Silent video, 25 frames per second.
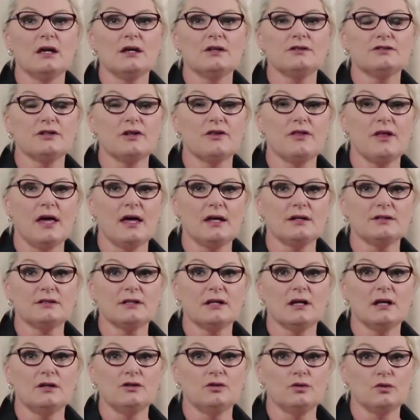So
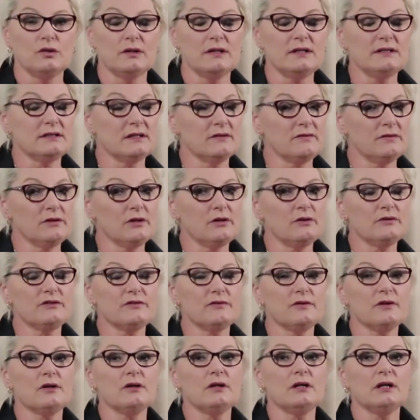that noise, even though it's
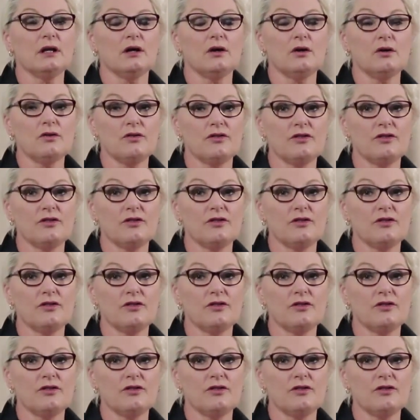very low,